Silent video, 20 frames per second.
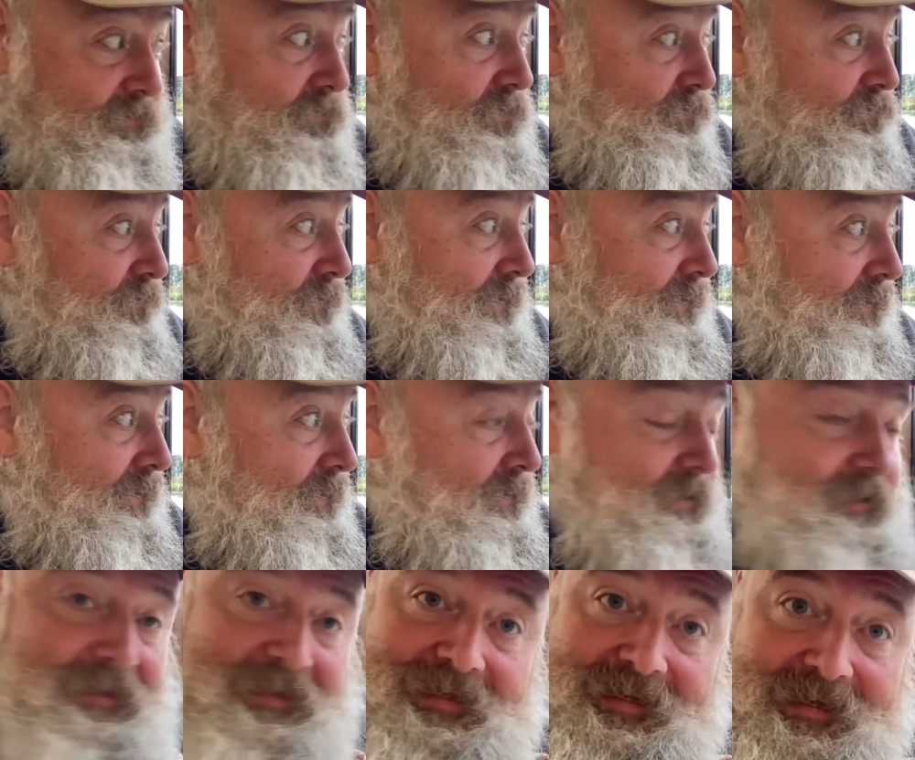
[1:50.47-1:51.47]
coffee
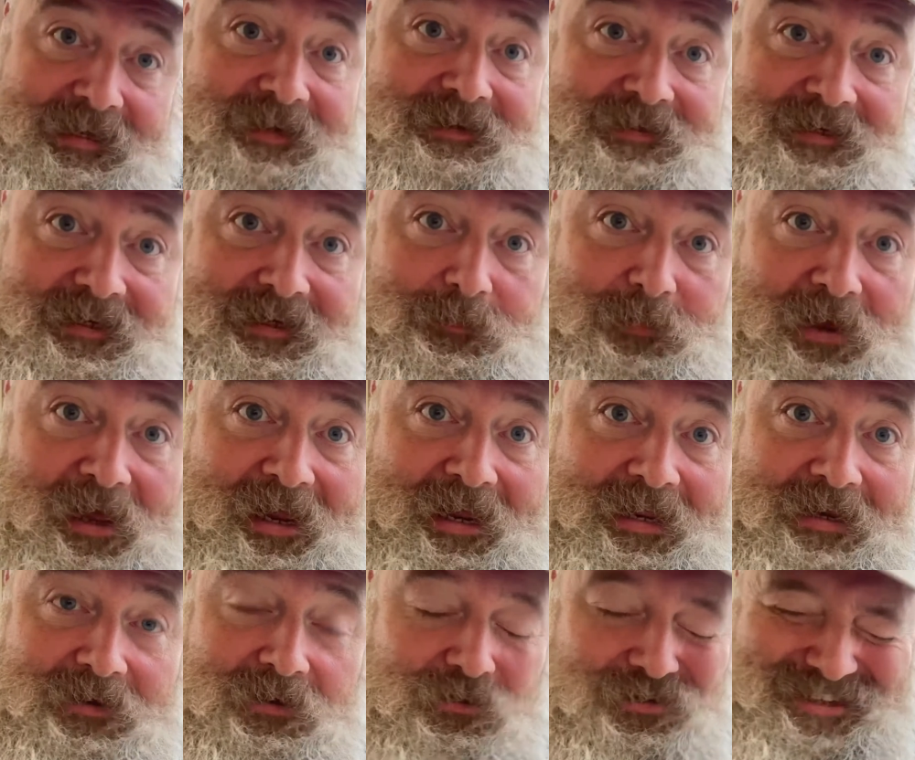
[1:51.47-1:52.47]
in
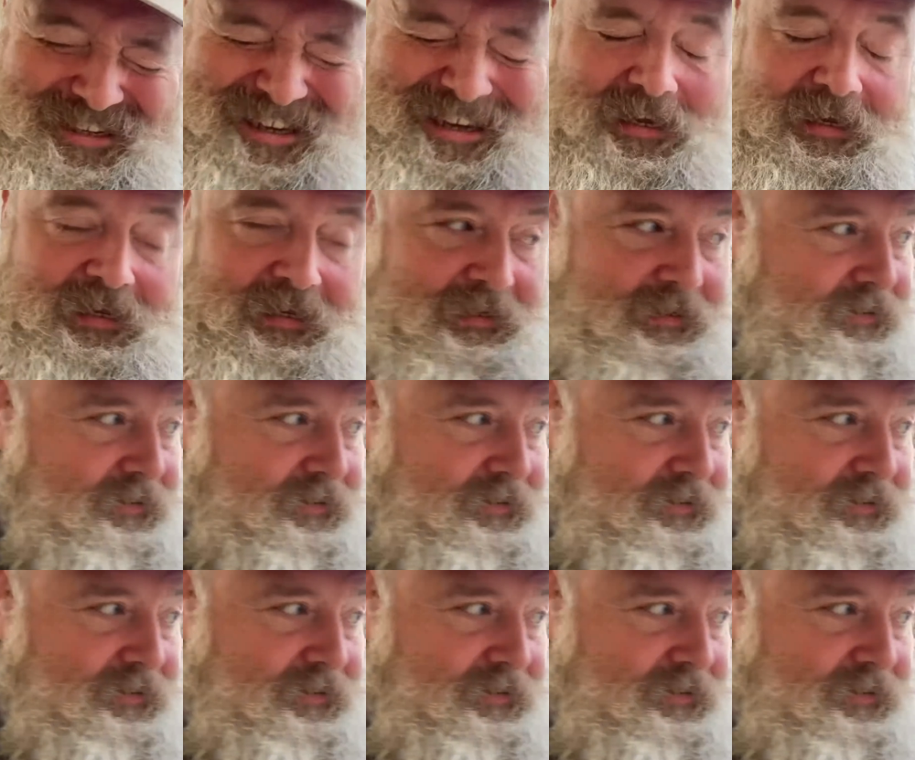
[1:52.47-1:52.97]
Tebay, not tea.